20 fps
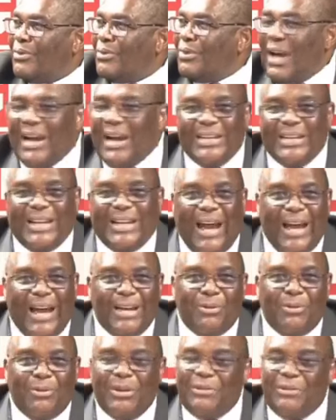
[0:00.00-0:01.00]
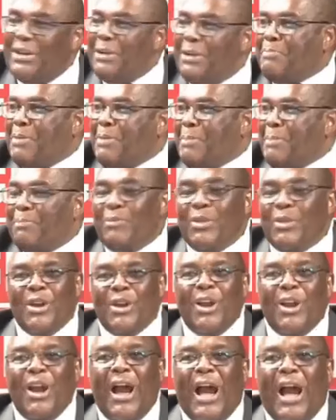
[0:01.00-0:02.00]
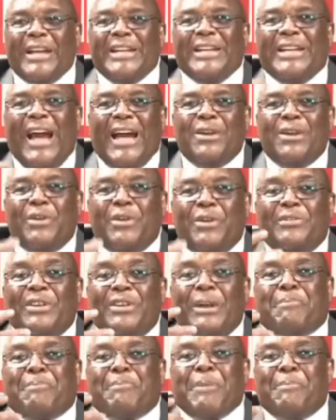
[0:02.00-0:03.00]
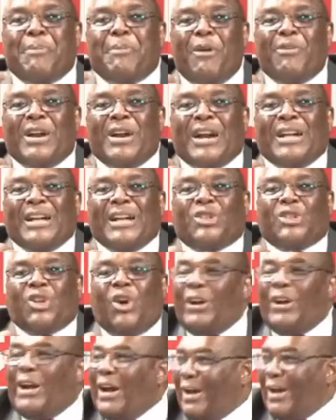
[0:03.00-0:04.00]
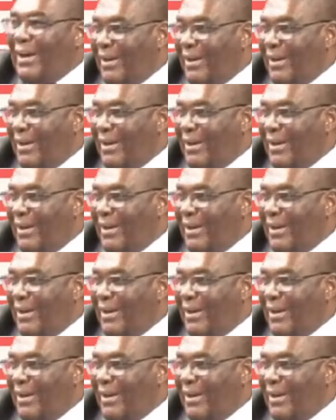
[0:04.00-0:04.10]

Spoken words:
I die with the people of Cantona.